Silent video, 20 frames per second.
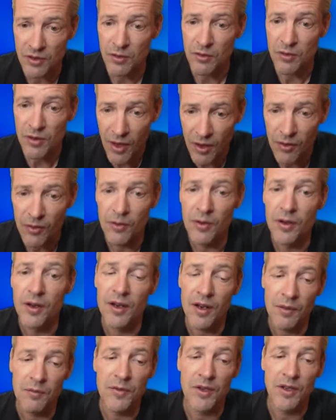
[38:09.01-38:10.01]
So now
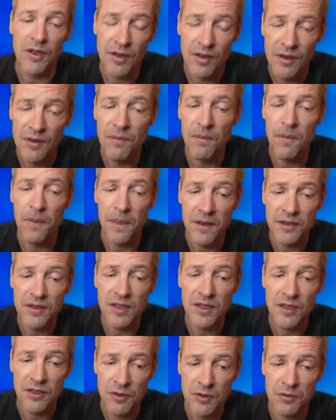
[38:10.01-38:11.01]
Kramnik
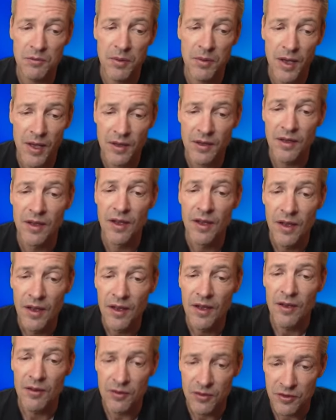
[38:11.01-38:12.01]
sticks to his plan,
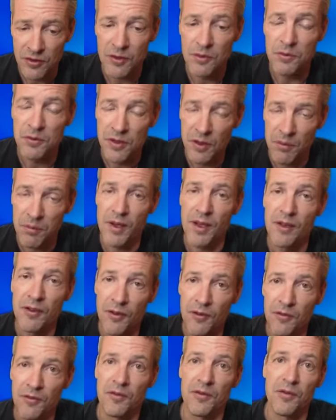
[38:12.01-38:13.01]
resumes the plan
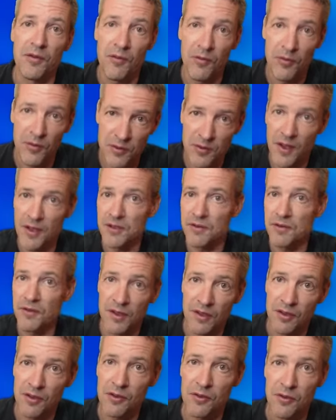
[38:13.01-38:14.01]
of
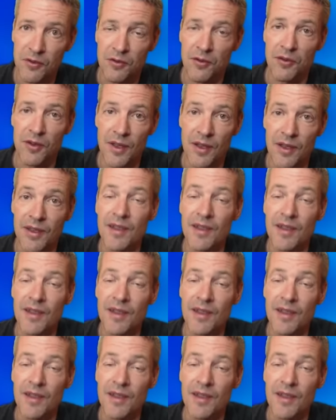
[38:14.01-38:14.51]
transferring the rook to